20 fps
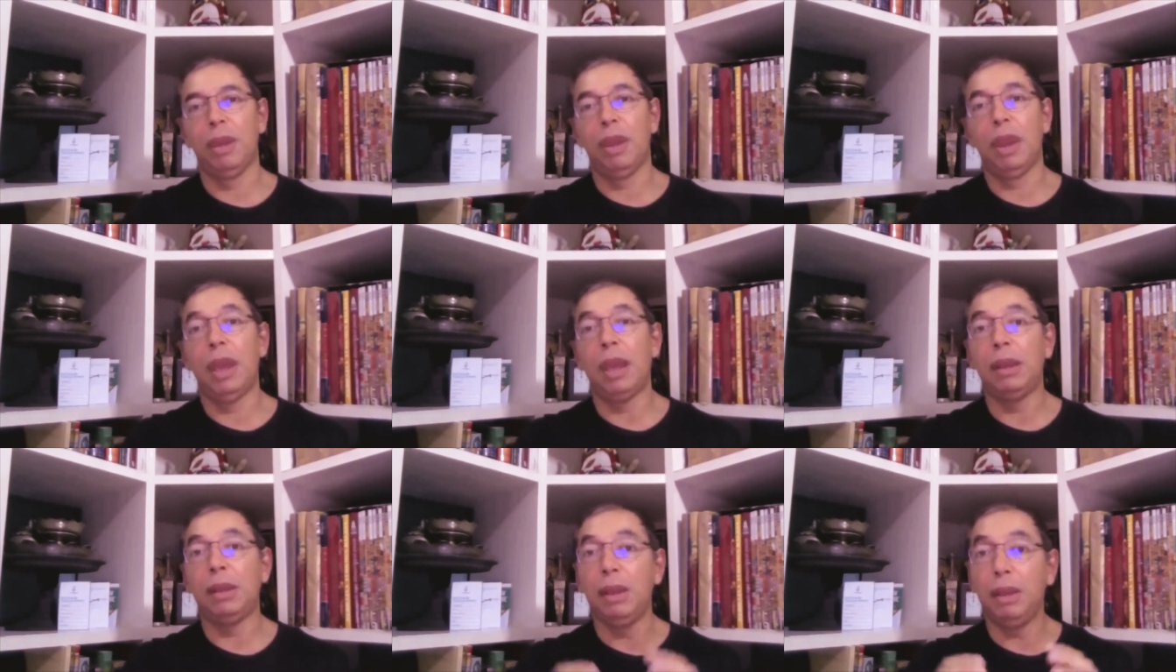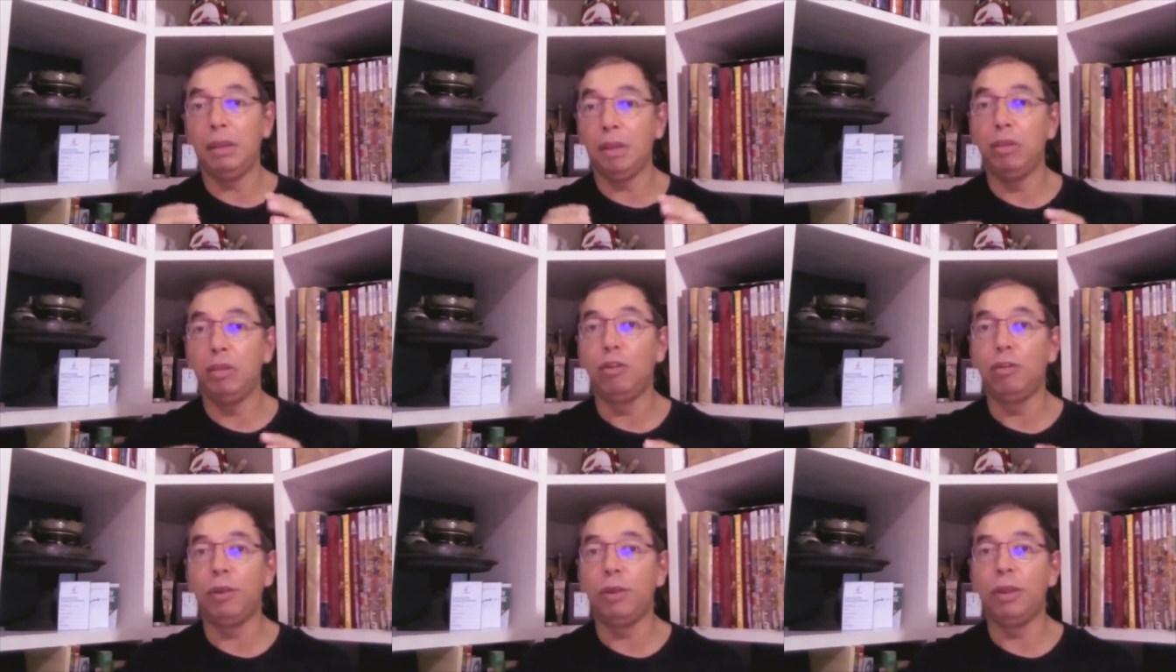And these
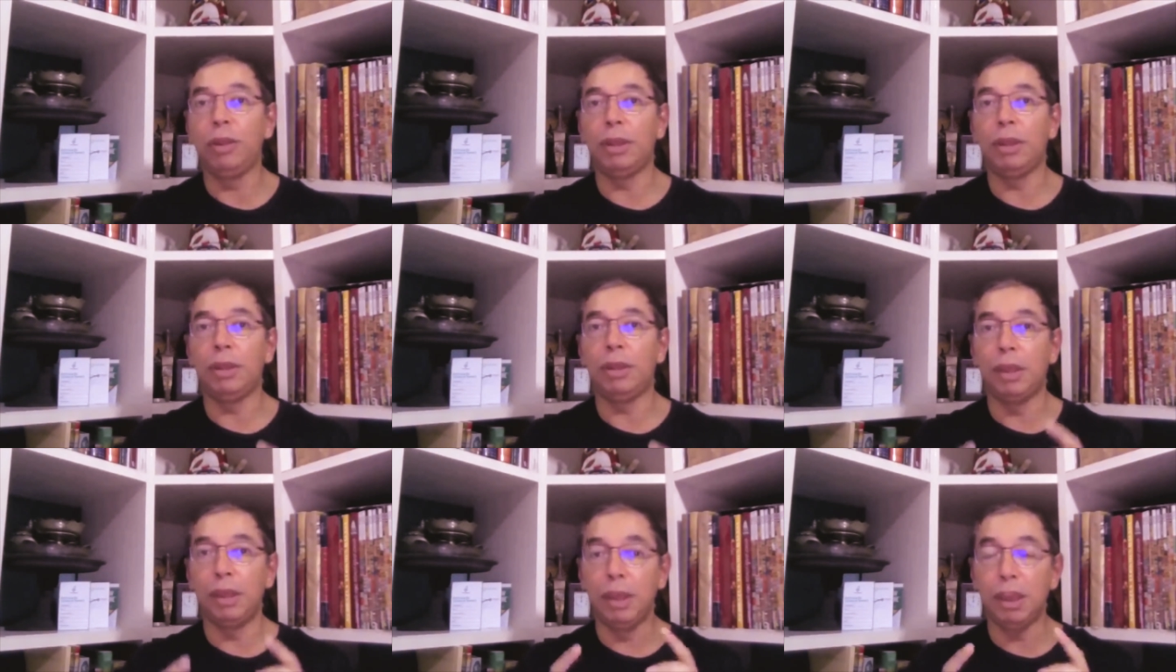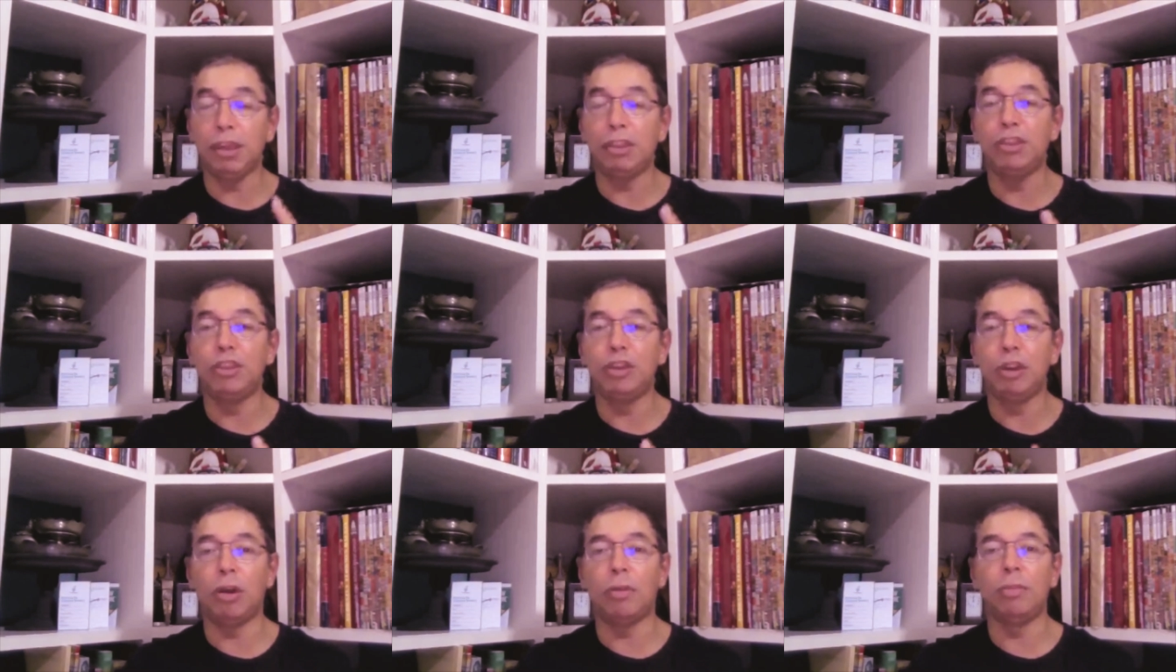geophysicists, their
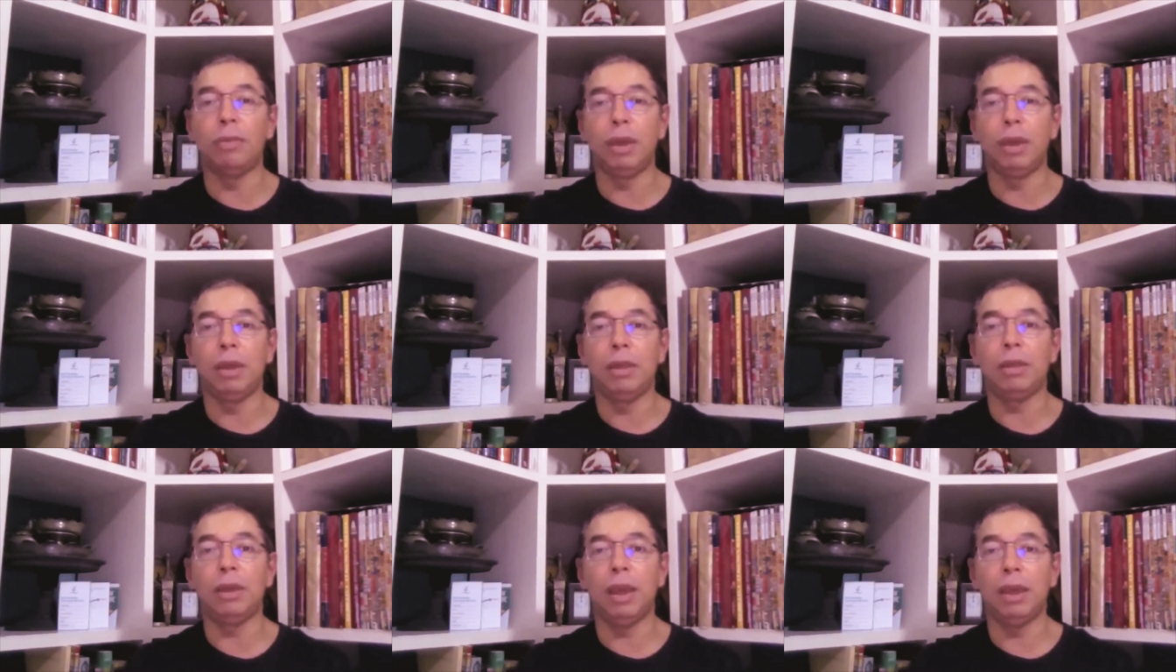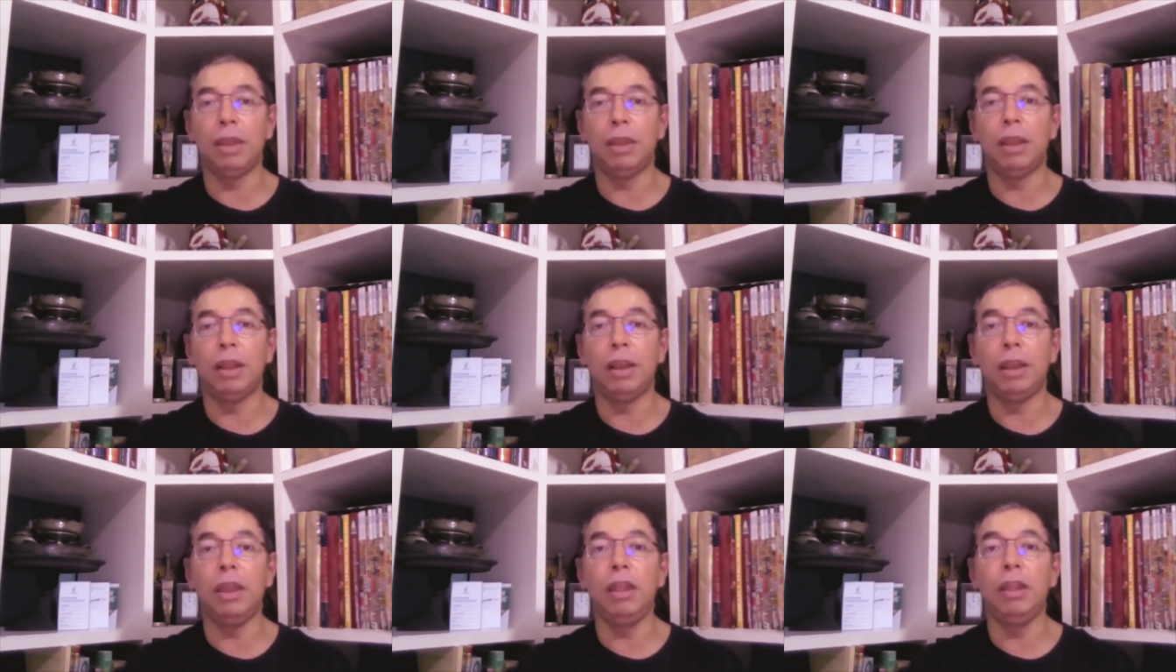job is
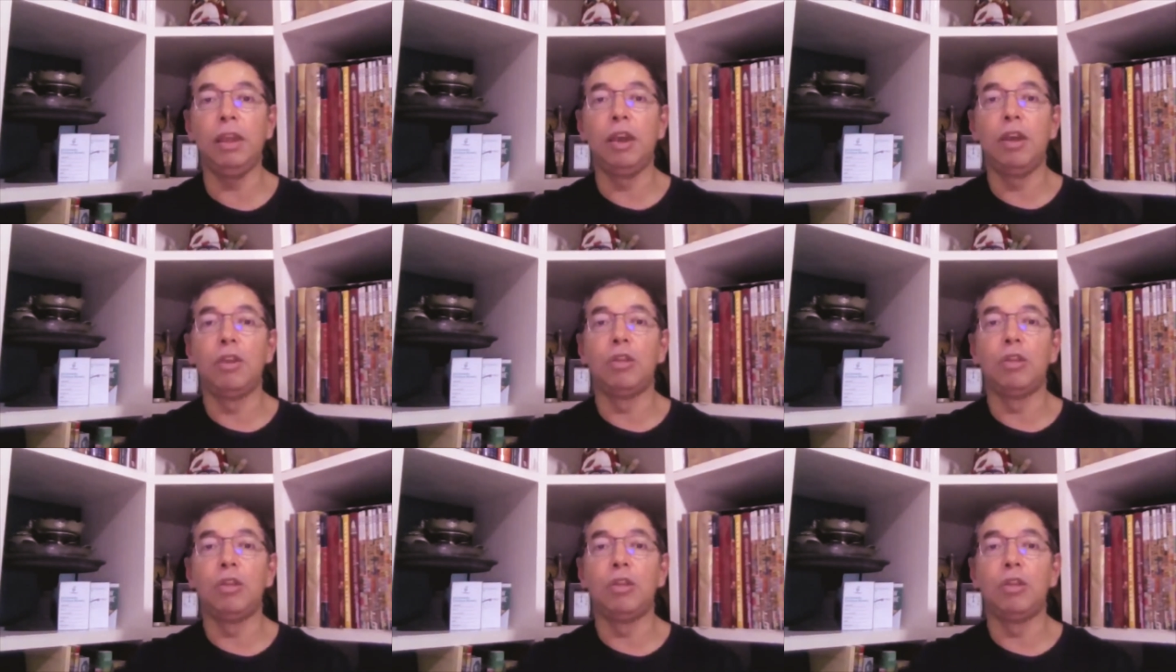actually